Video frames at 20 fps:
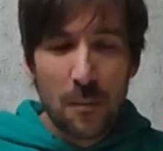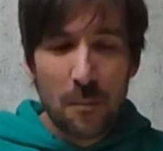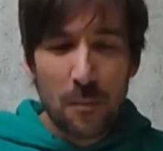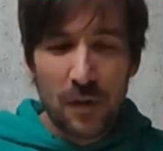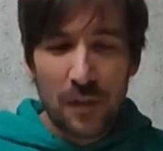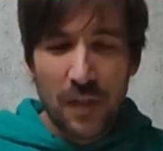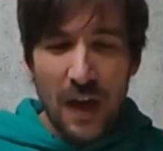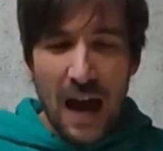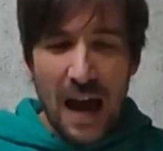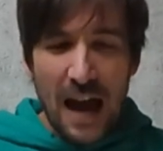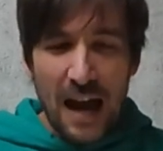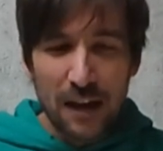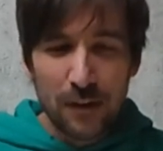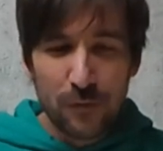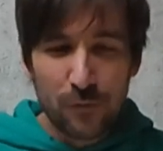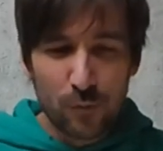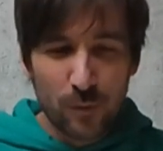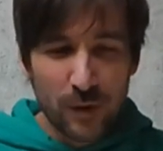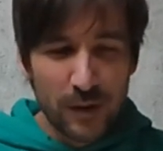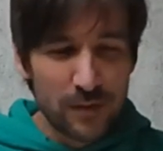but high
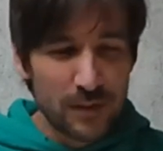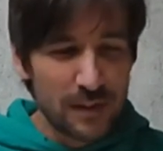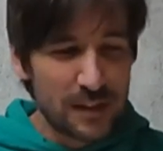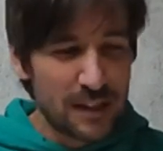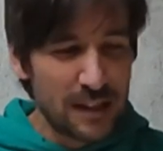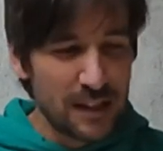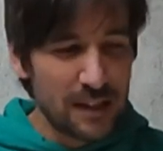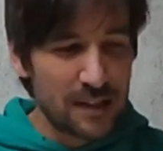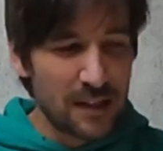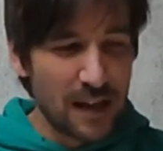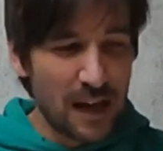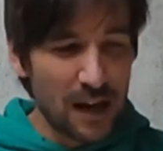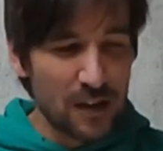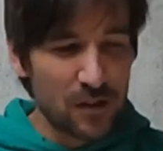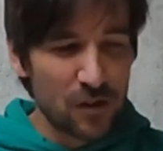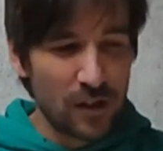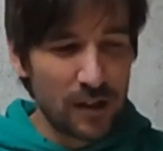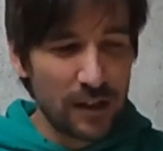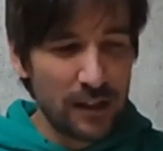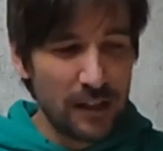frequencies
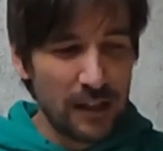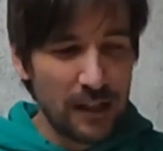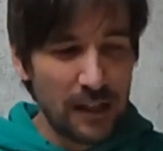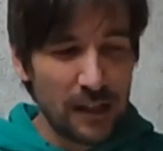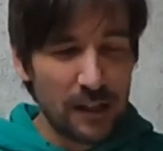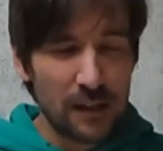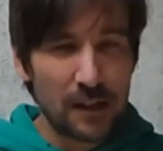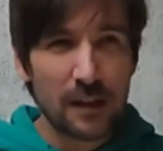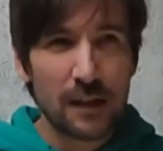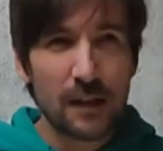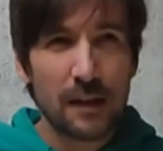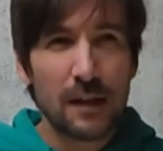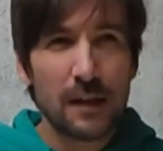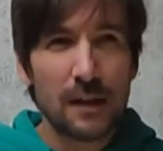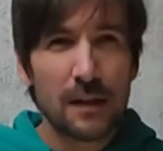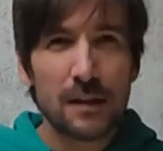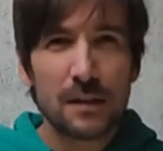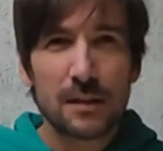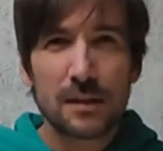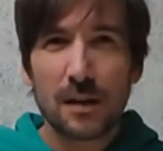actually need
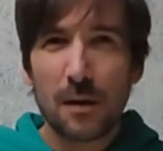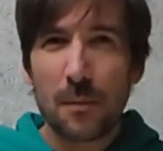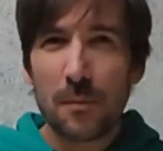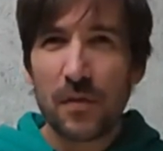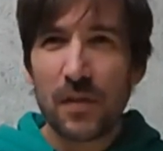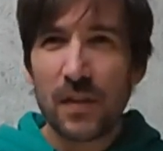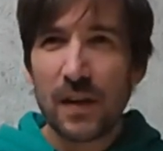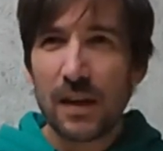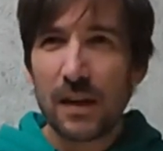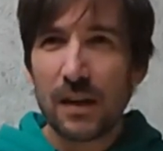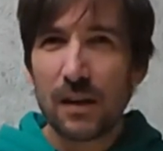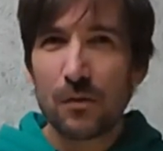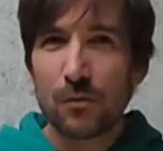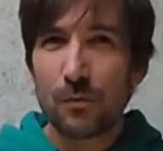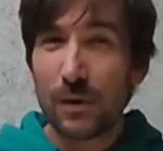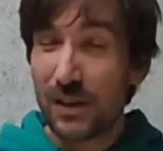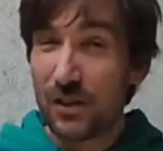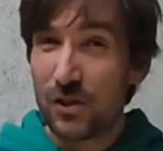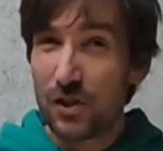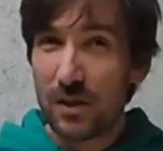something
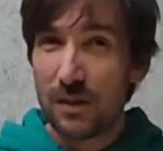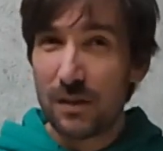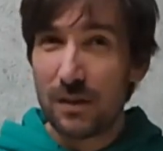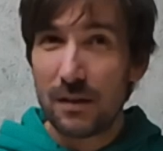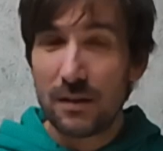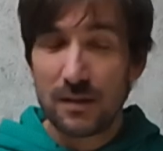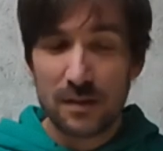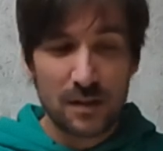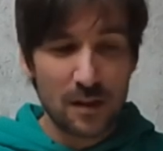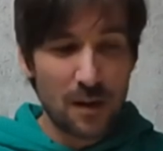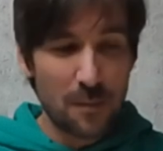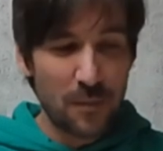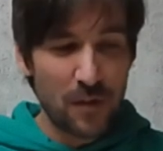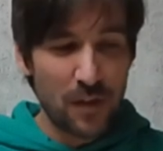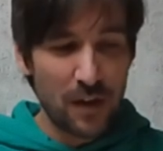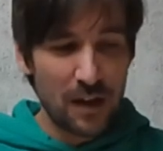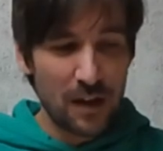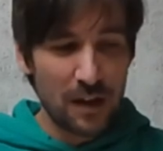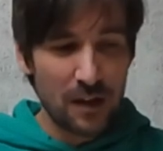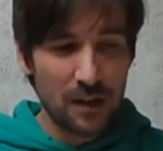rigid,
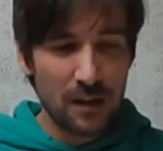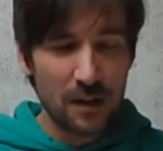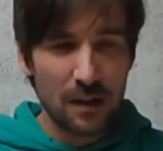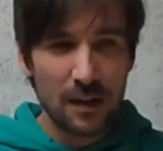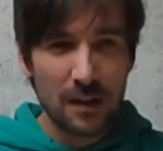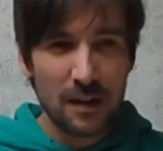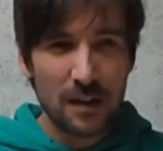something